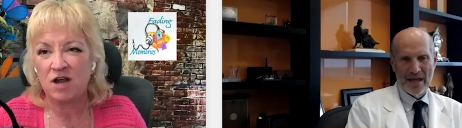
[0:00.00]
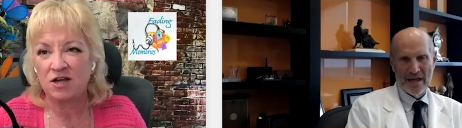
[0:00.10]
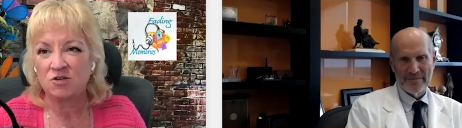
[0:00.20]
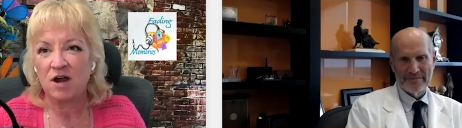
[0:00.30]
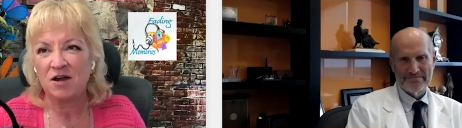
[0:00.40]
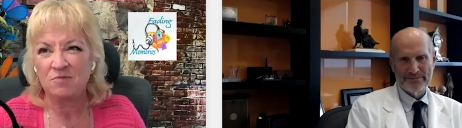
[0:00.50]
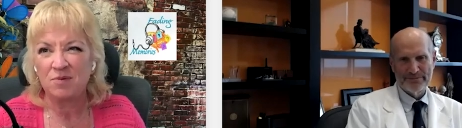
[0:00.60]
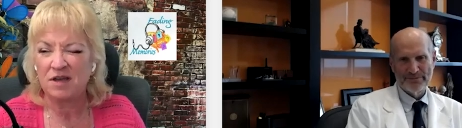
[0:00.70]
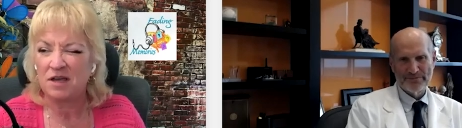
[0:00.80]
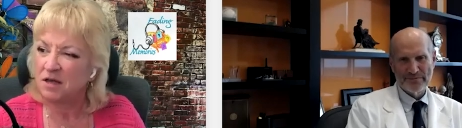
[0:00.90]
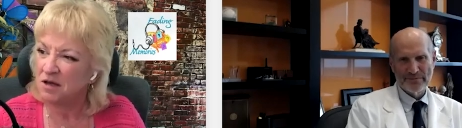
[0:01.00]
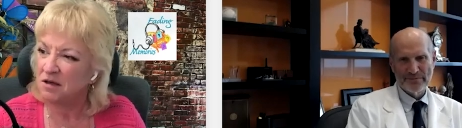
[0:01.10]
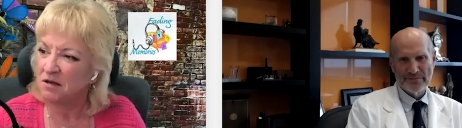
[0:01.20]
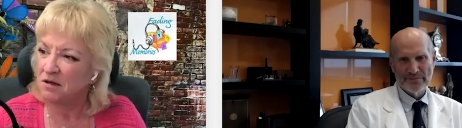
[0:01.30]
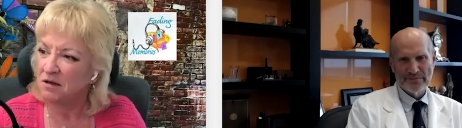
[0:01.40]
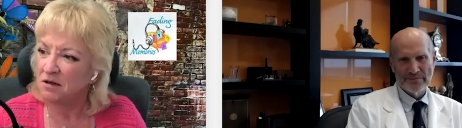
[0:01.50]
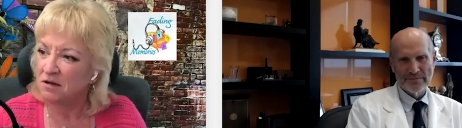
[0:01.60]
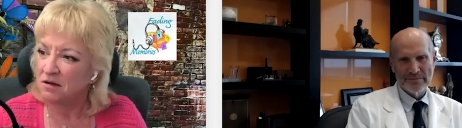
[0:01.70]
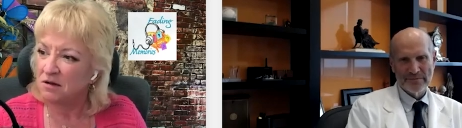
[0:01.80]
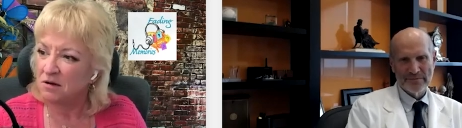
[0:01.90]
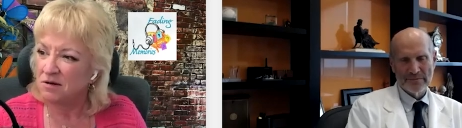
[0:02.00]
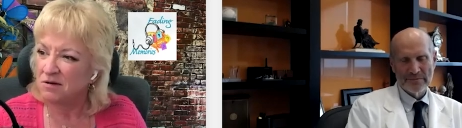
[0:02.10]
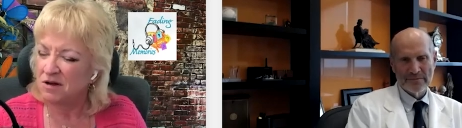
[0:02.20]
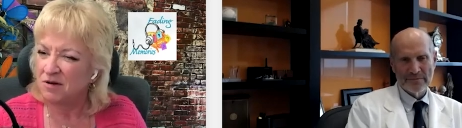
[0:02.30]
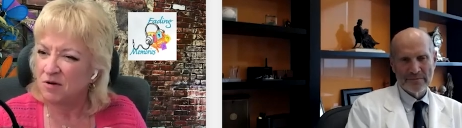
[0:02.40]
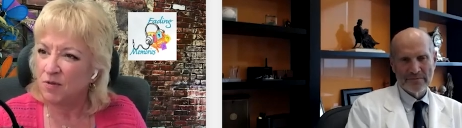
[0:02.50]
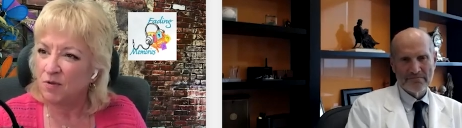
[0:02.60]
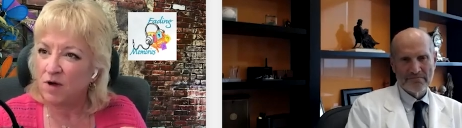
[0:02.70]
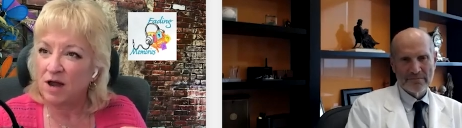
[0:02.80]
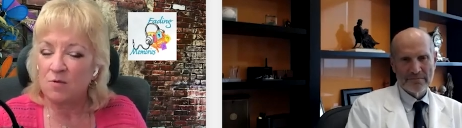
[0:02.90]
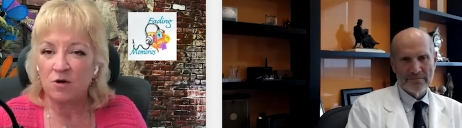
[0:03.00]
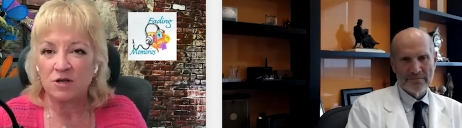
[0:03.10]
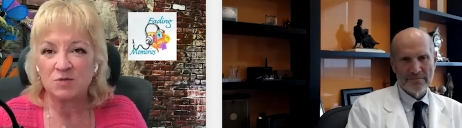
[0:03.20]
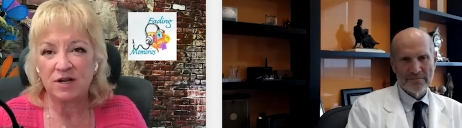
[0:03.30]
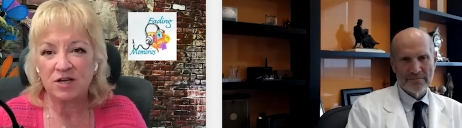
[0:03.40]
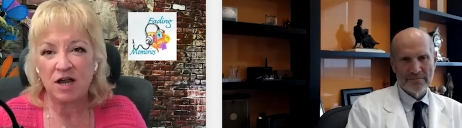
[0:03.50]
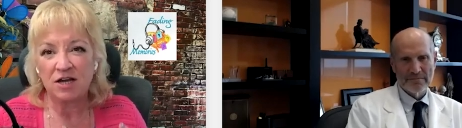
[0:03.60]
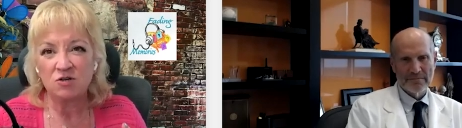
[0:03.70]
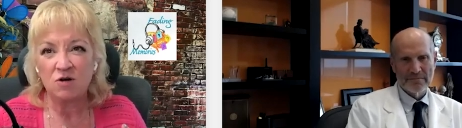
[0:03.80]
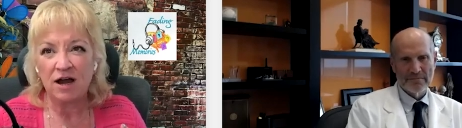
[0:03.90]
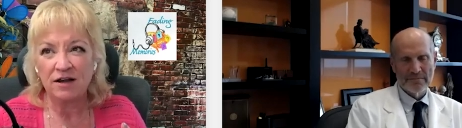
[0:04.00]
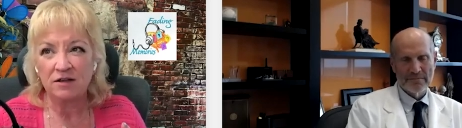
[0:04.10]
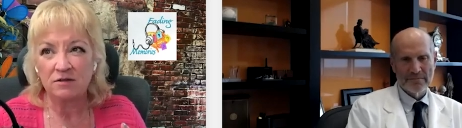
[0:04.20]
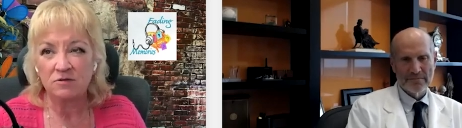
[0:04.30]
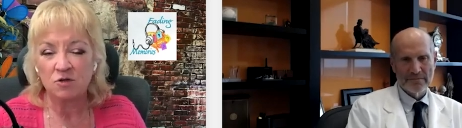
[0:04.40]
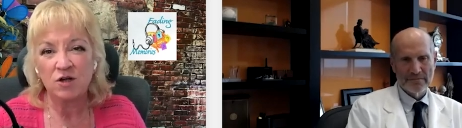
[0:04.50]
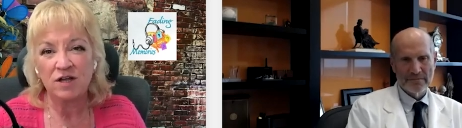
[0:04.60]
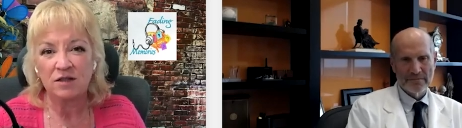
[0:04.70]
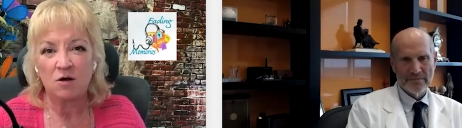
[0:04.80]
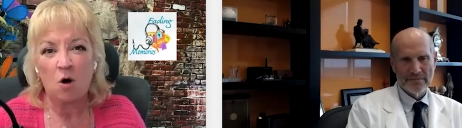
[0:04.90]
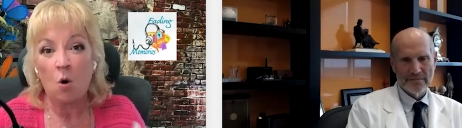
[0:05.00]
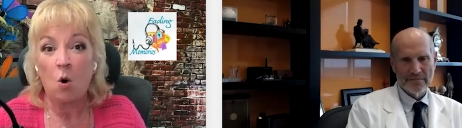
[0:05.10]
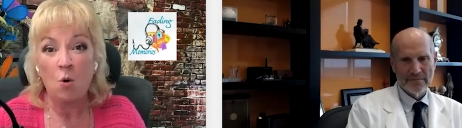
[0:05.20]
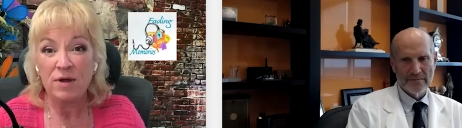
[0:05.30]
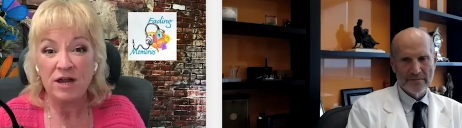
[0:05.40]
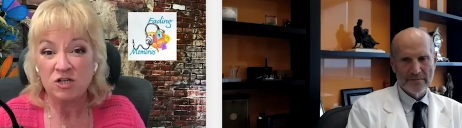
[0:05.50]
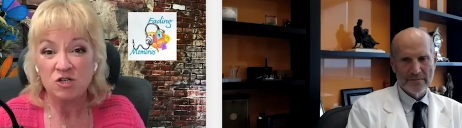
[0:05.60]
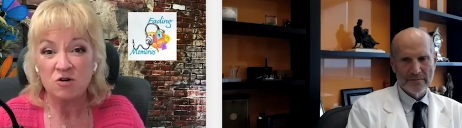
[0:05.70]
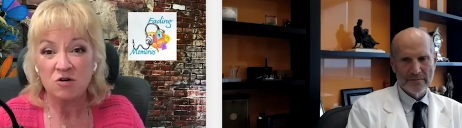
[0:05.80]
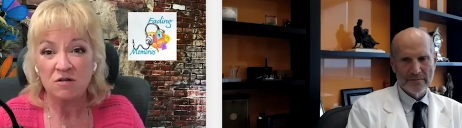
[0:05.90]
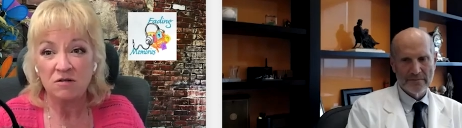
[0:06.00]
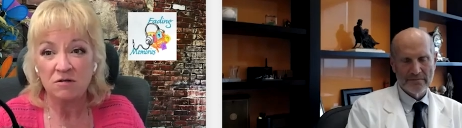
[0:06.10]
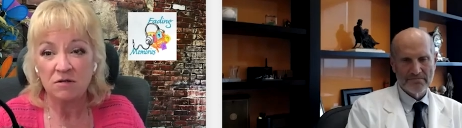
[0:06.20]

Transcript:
Speaker 1: I try to be, I don't know what the right word is, but I, I try to look at the whole picture.